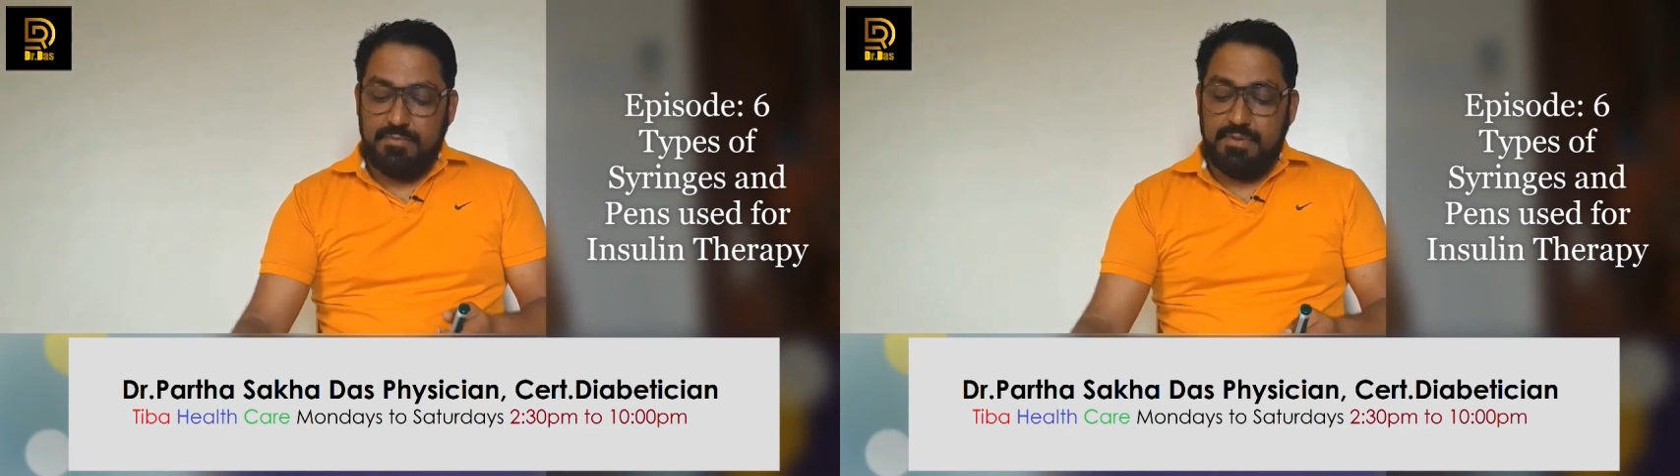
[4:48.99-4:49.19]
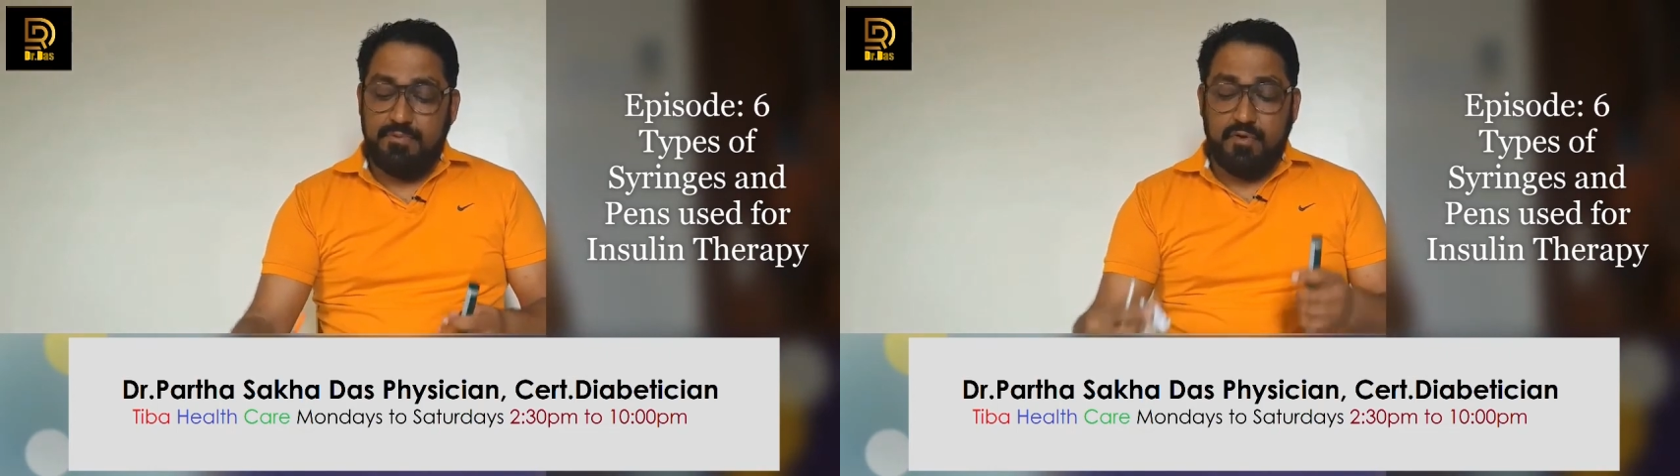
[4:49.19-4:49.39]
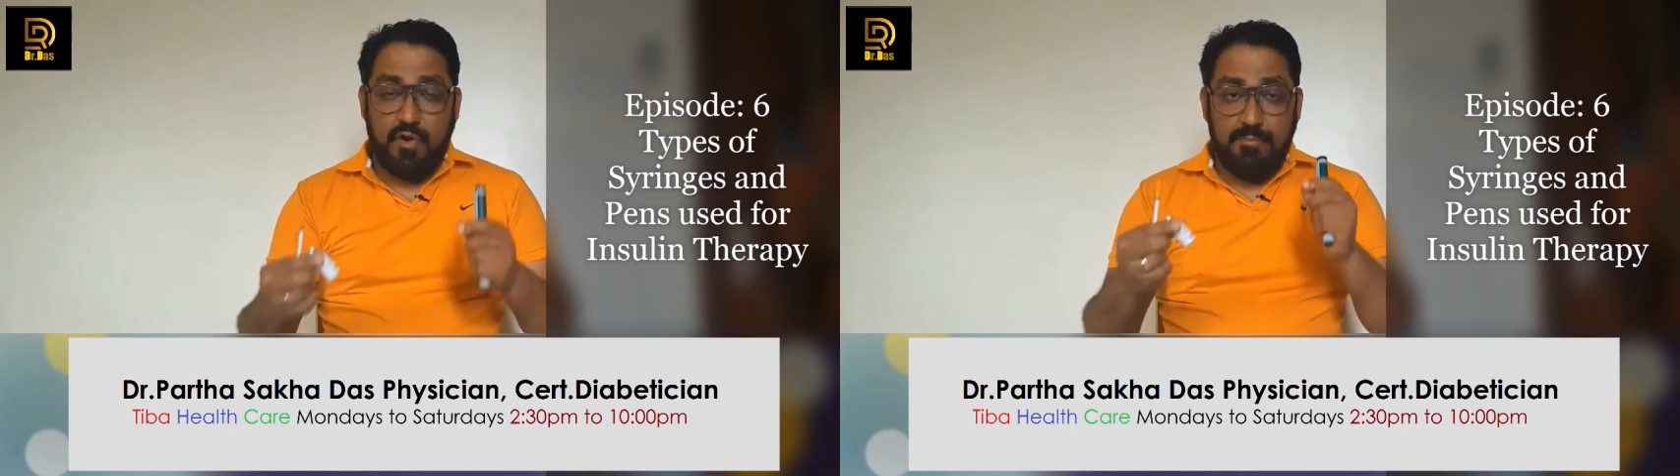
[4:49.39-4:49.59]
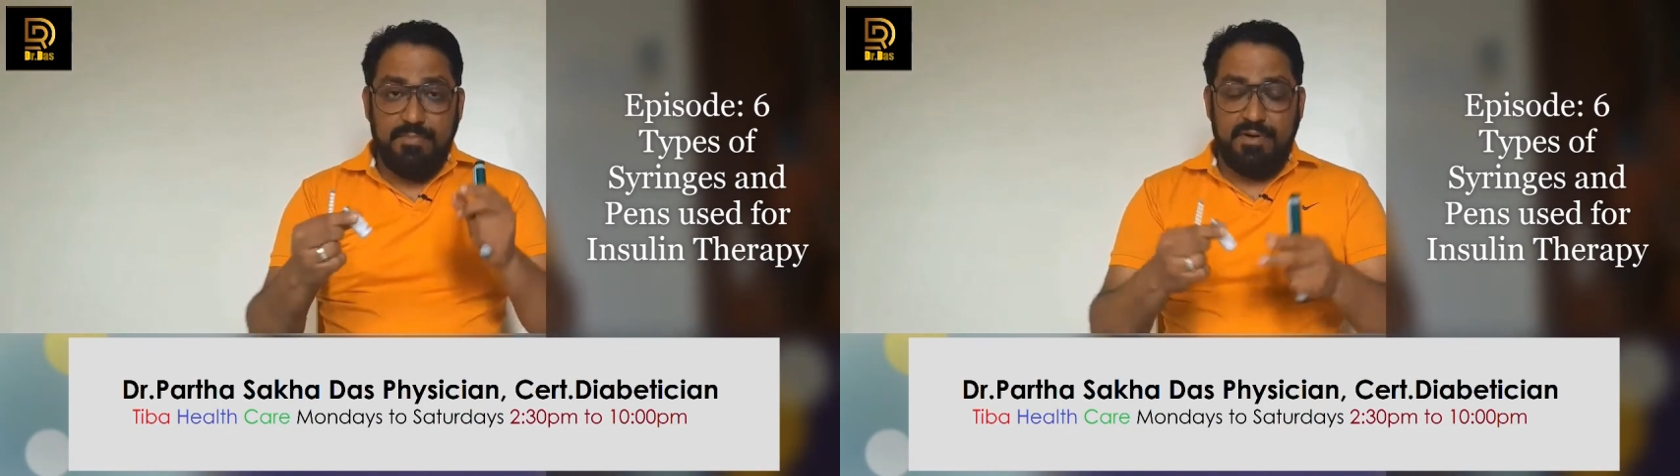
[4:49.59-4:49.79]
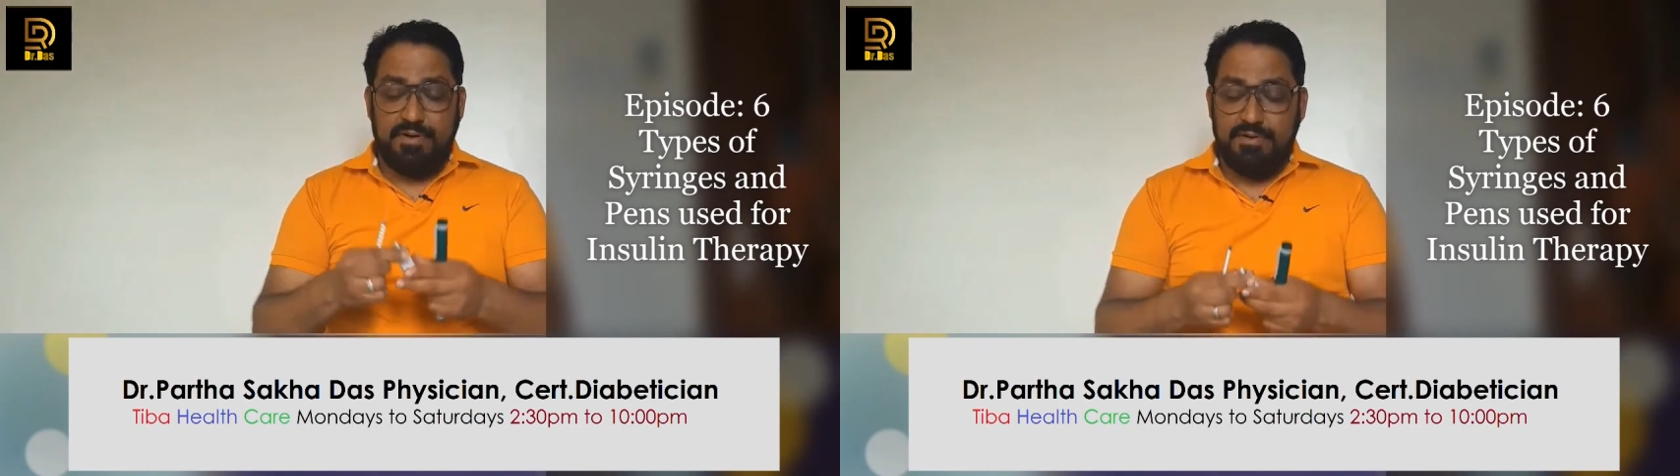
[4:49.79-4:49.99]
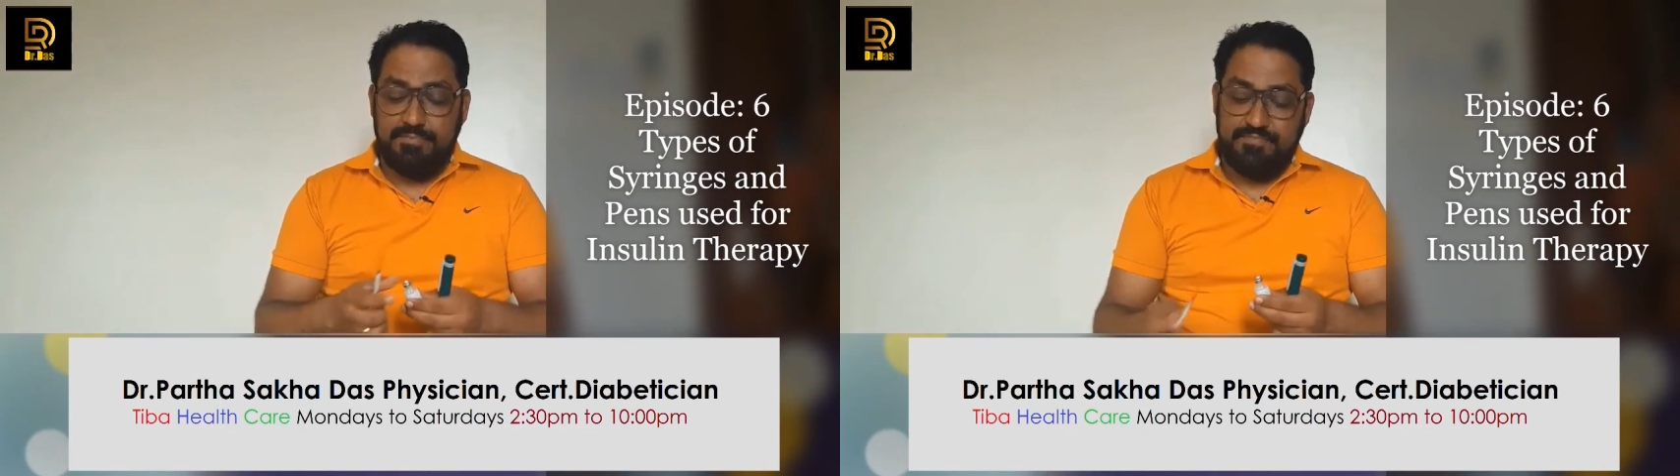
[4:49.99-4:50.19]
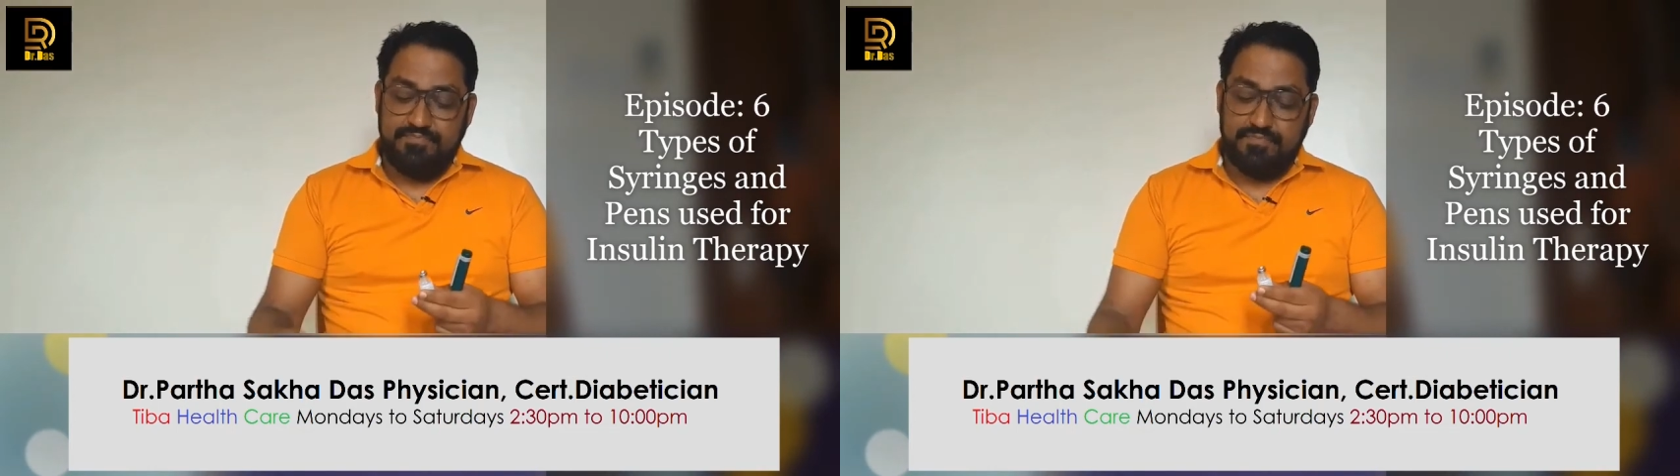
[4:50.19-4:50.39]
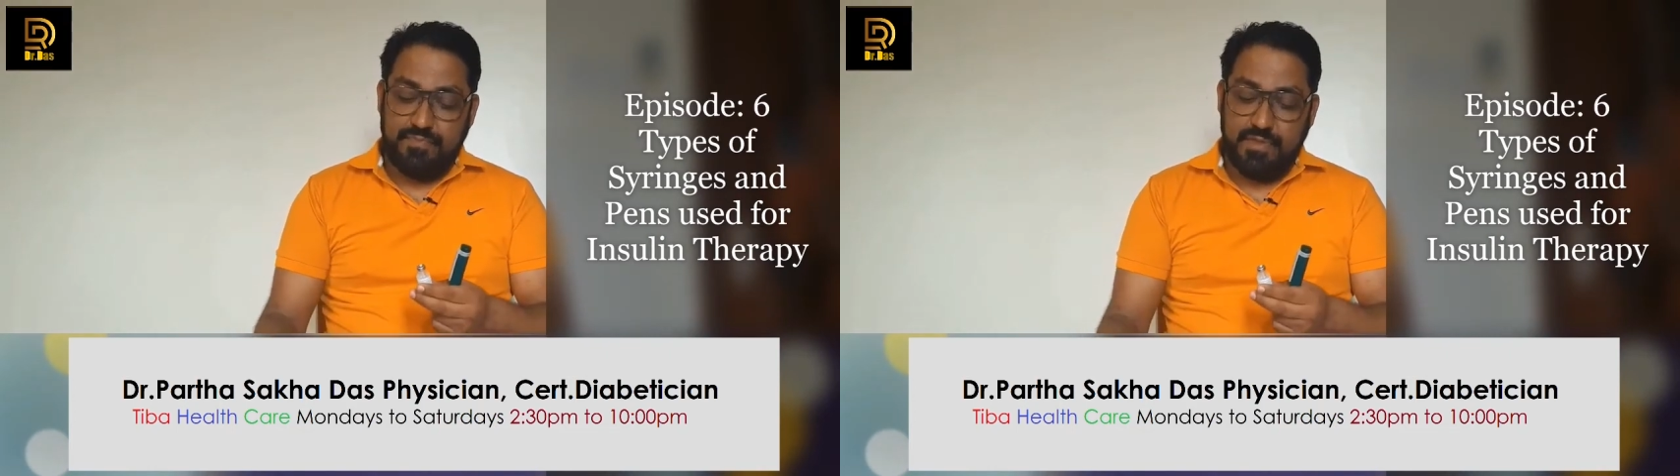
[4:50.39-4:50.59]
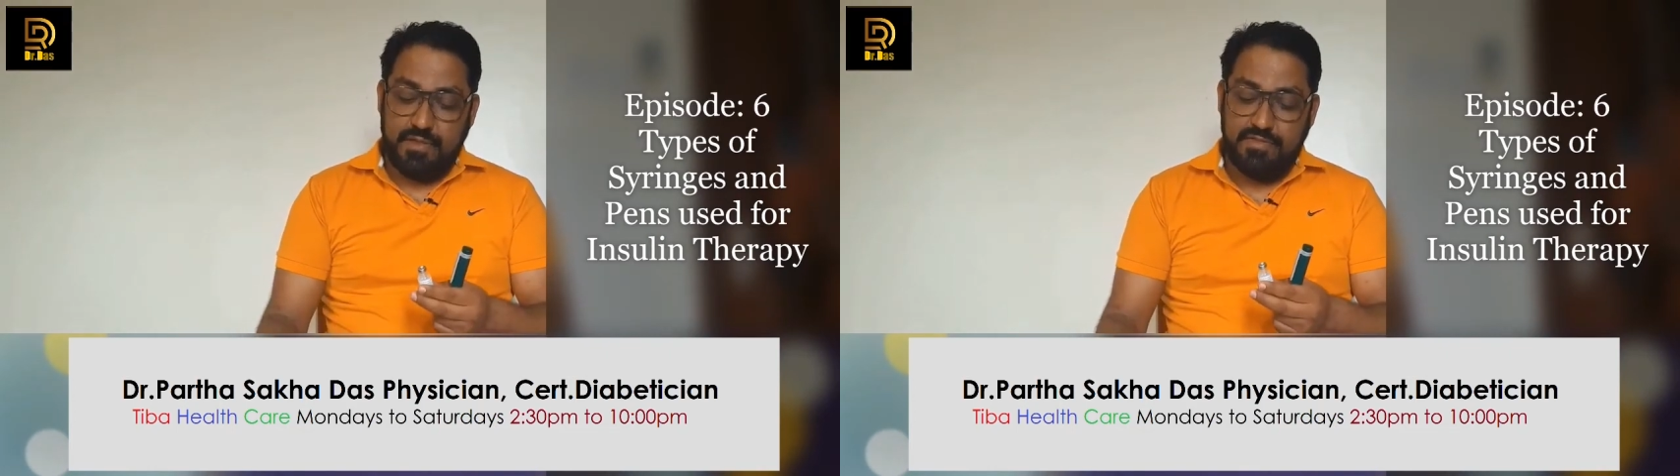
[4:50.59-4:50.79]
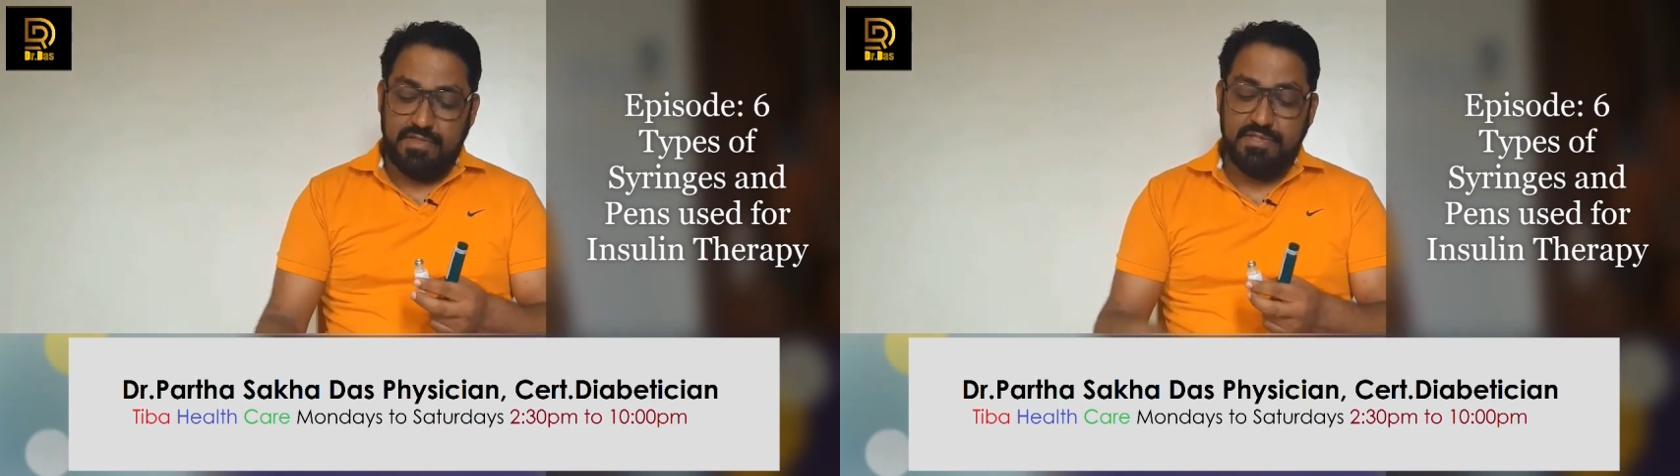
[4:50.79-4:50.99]
If you compare,
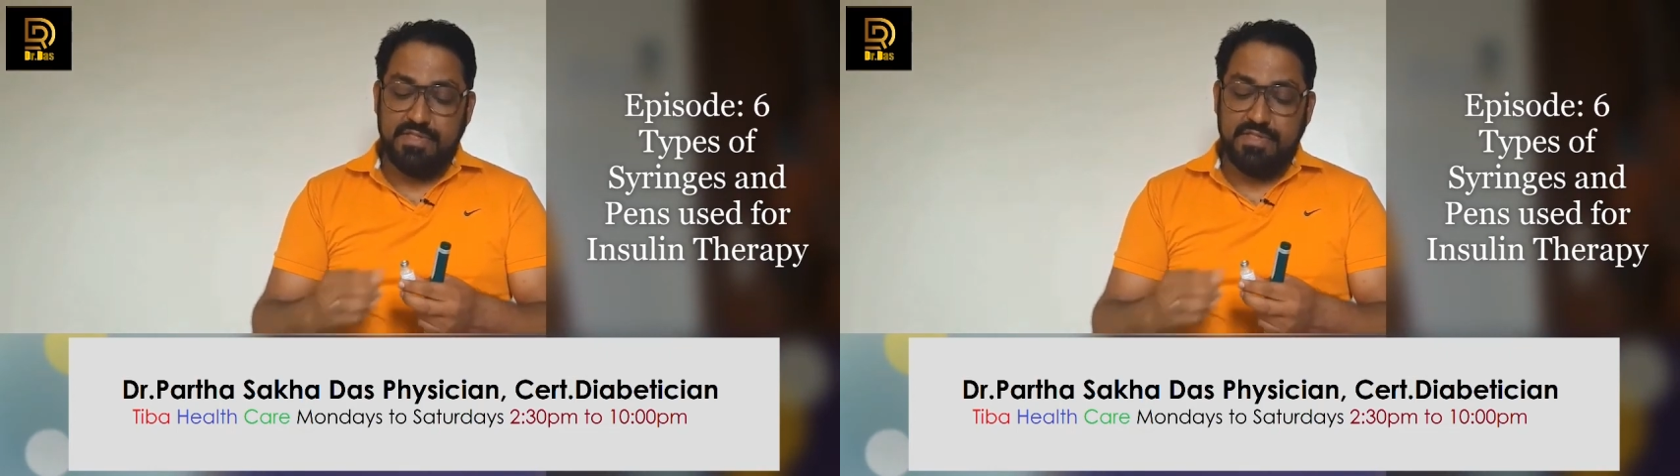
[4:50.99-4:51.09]
this